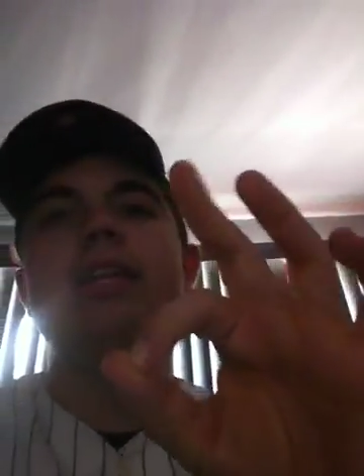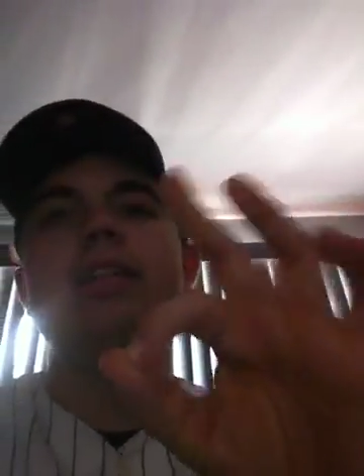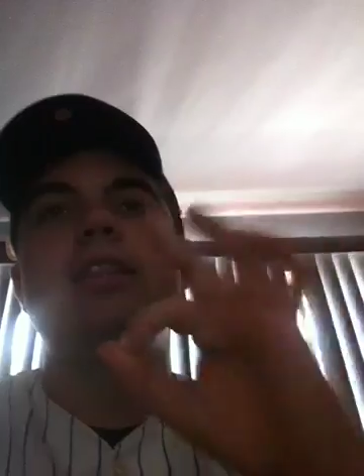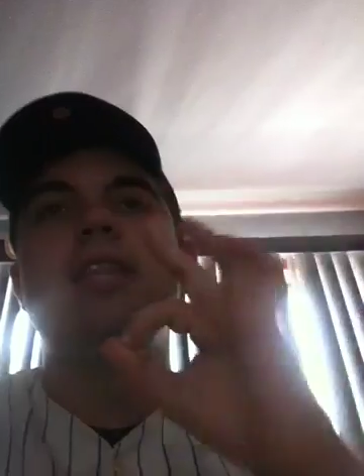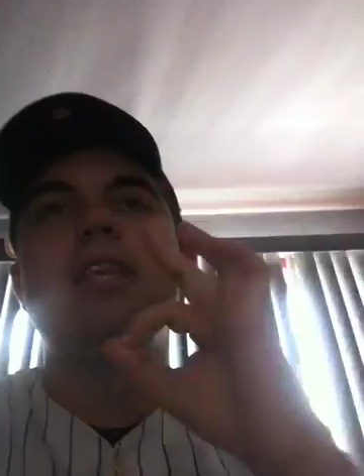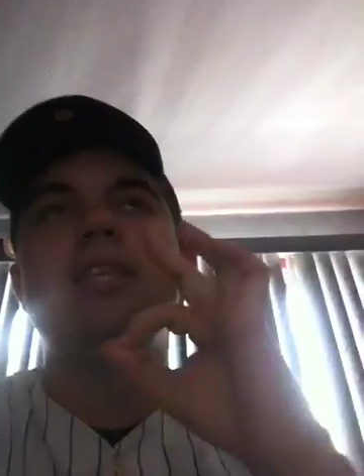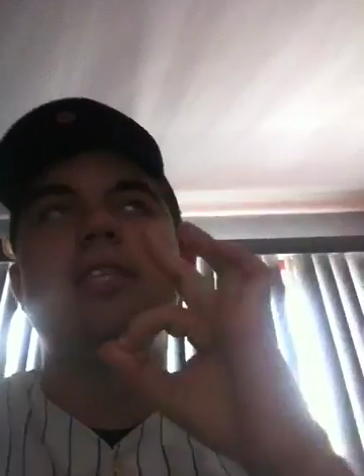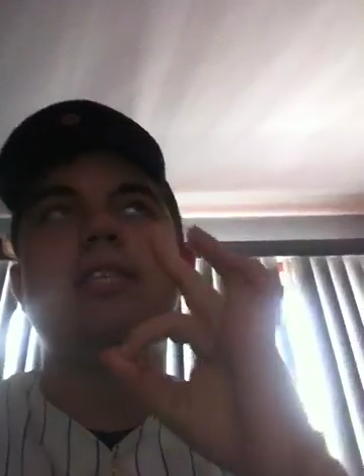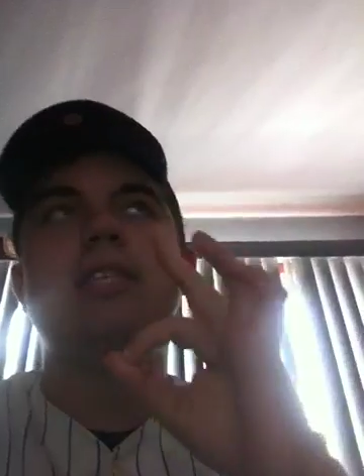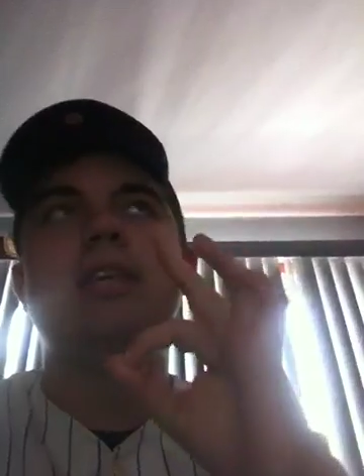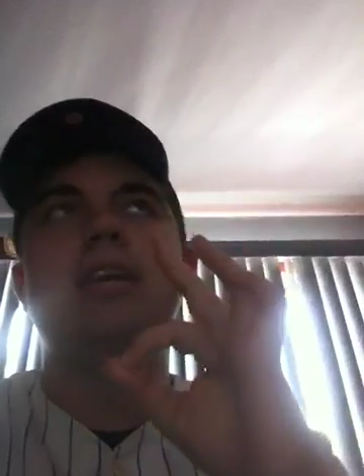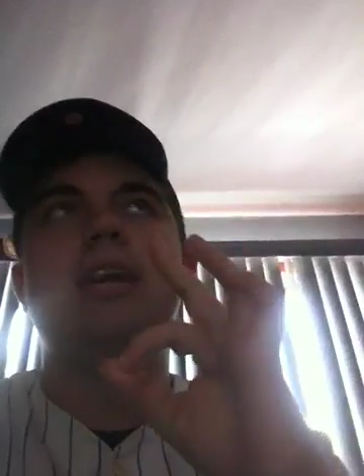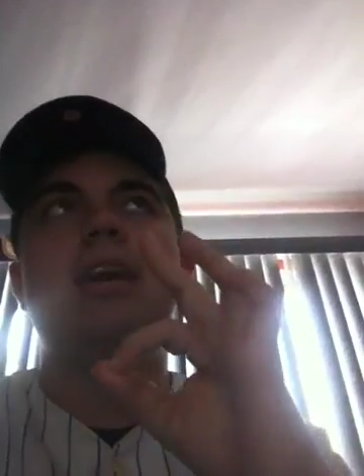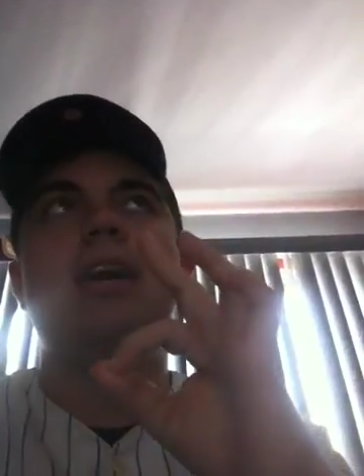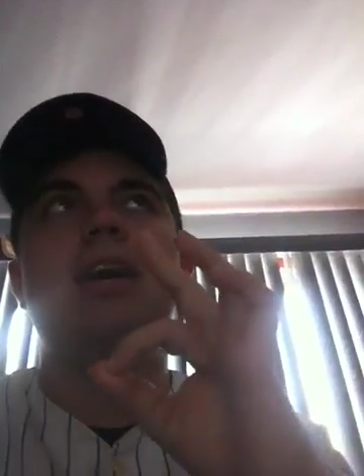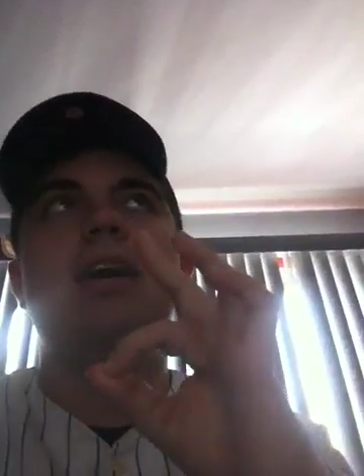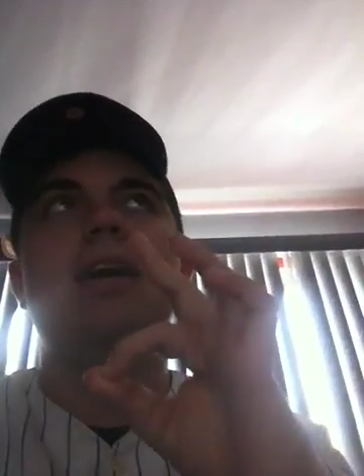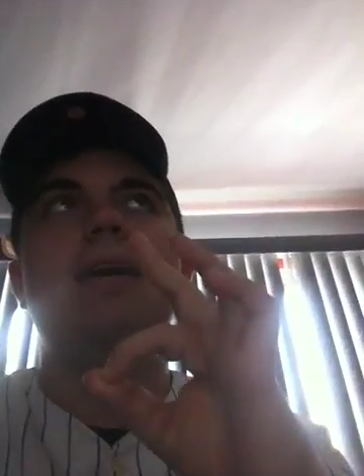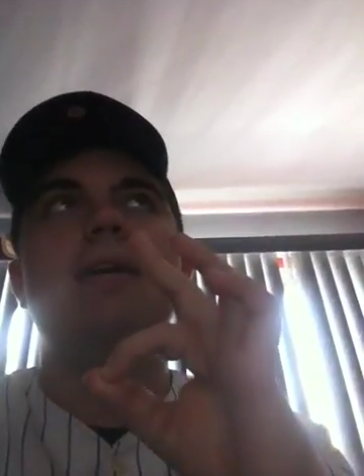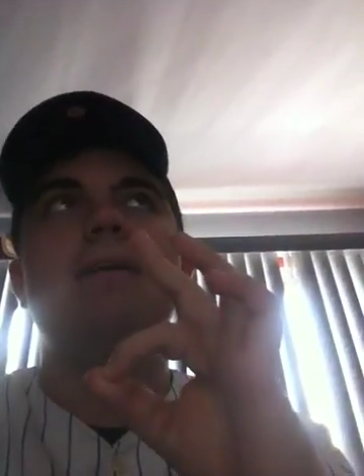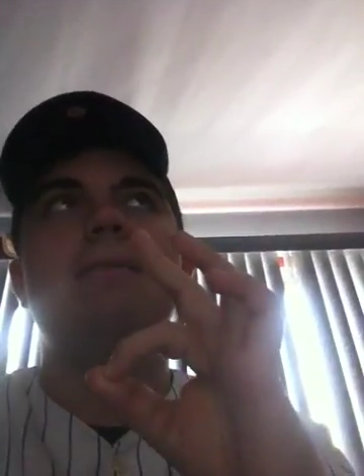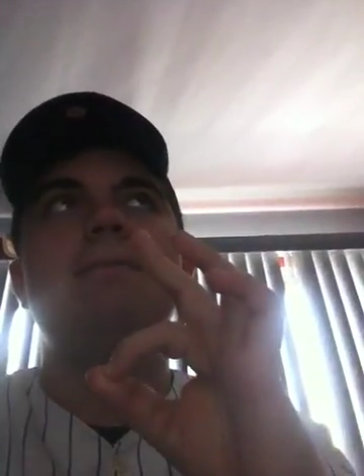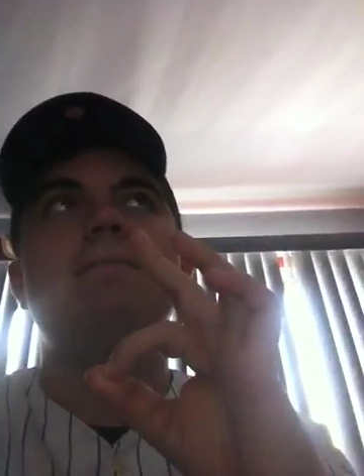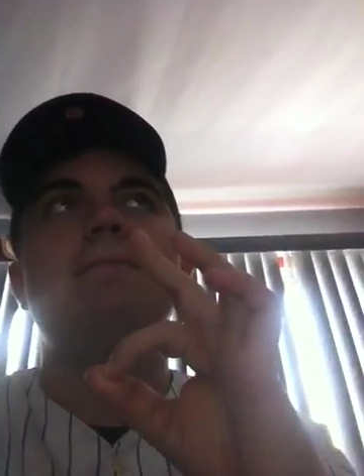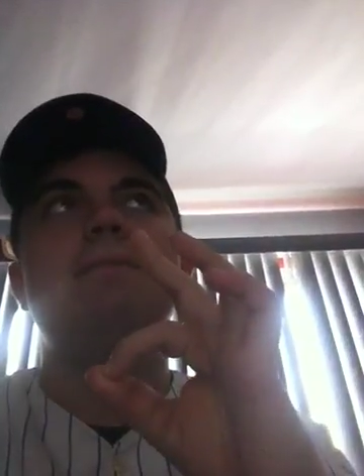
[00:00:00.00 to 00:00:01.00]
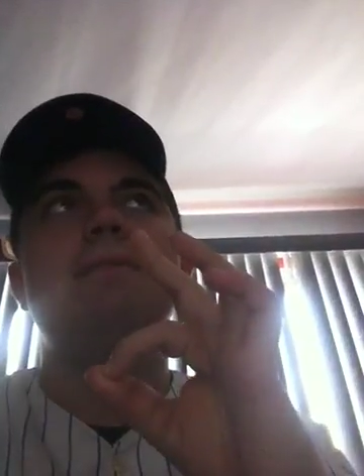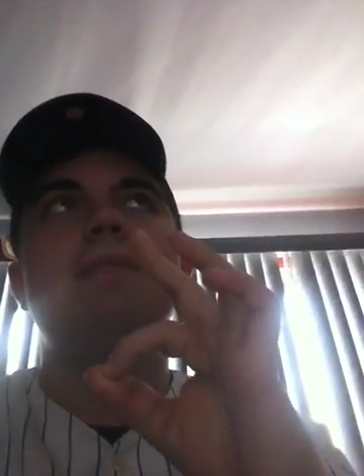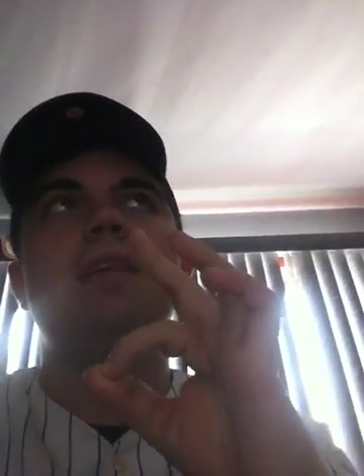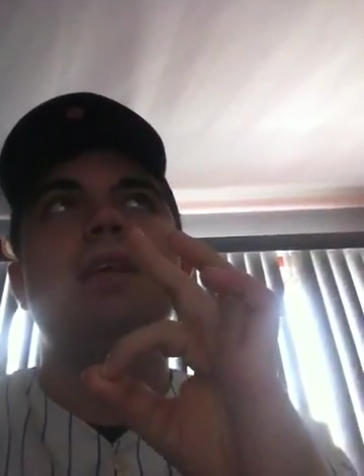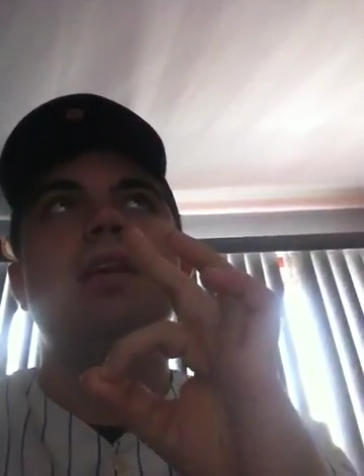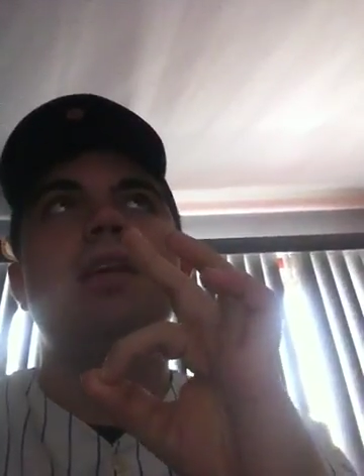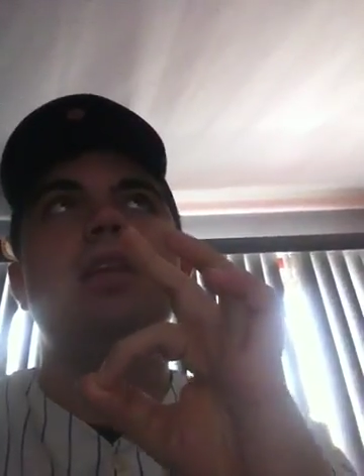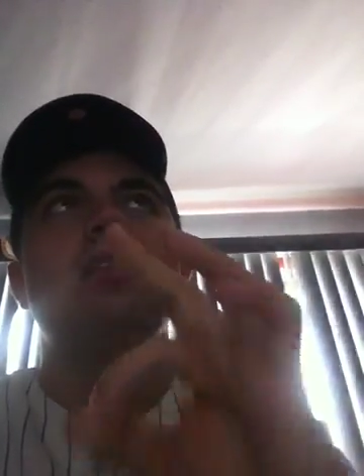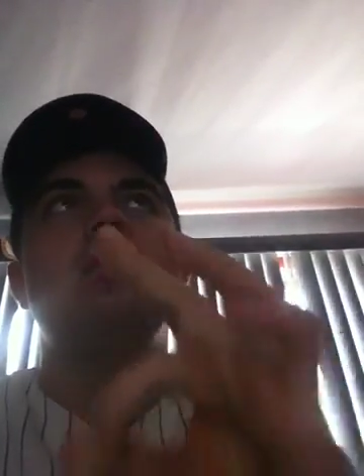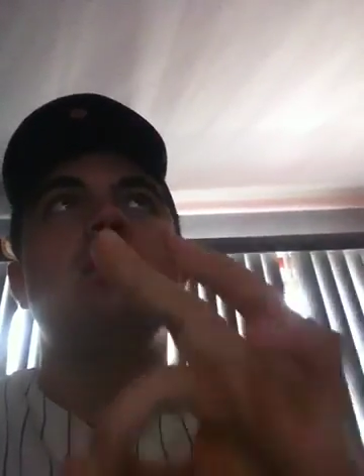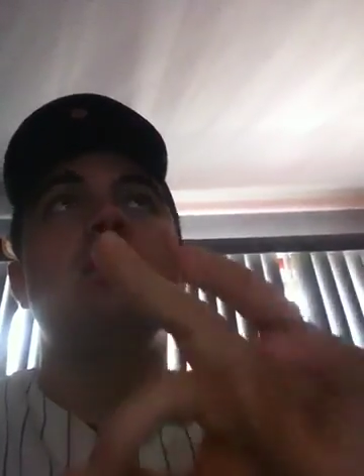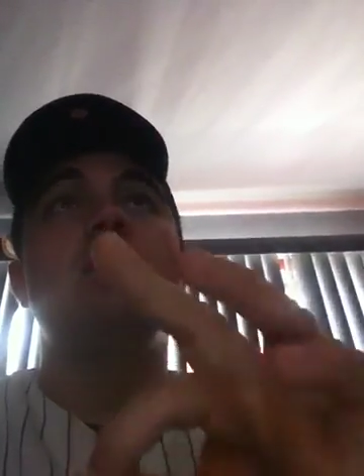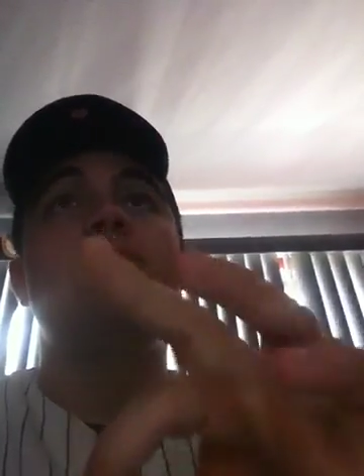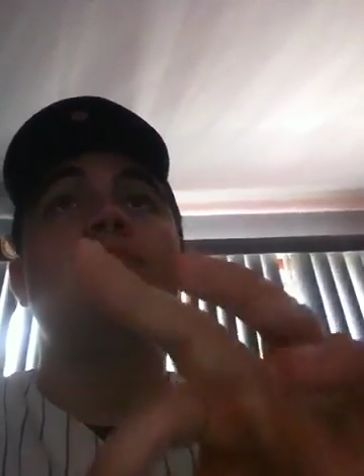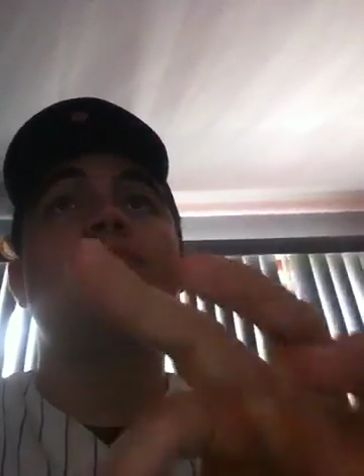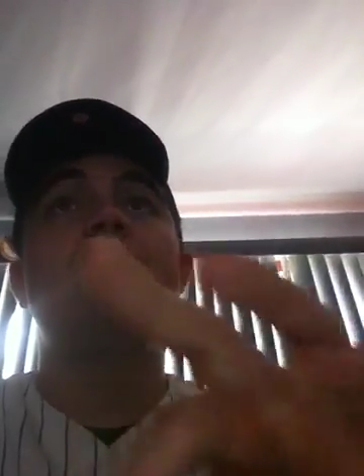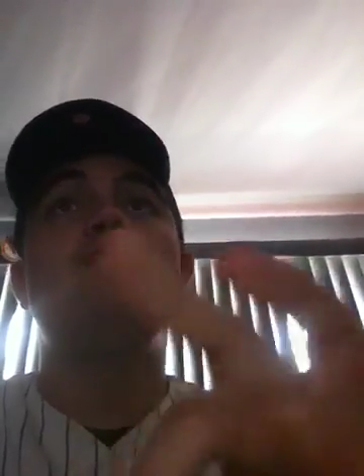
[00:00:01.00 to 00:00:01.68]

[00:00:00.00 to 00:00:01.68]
this this